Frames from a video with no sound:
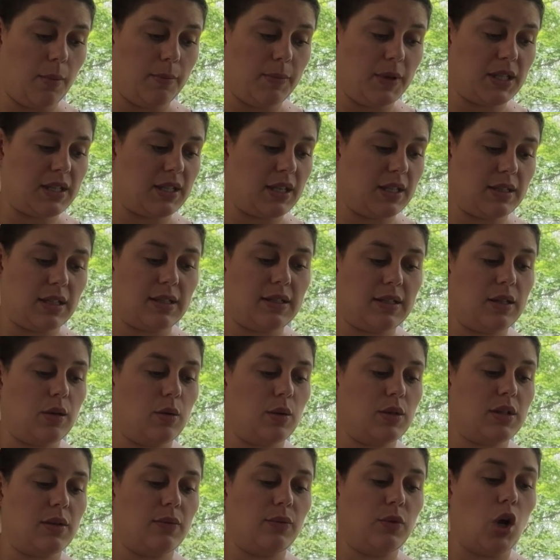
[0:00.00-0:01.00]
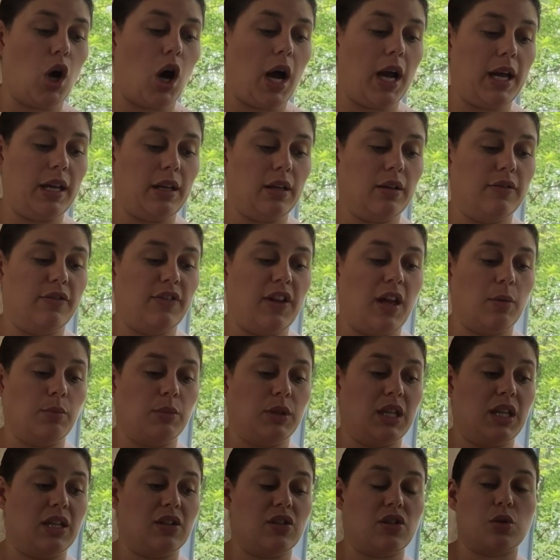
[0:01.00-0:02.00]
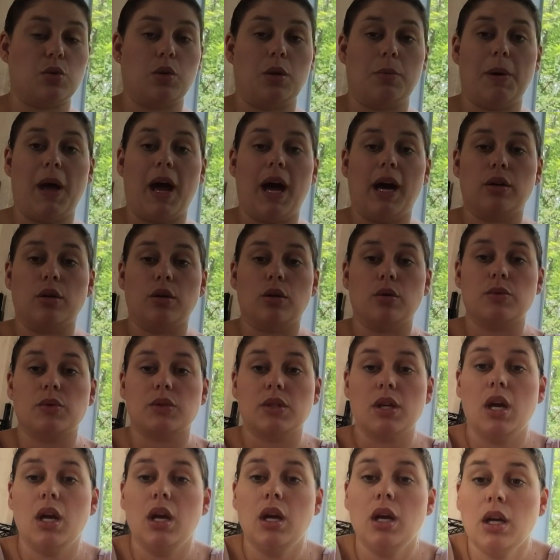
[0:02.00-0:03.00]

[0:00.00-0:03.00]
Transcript: it says a series of 9 family history patterns.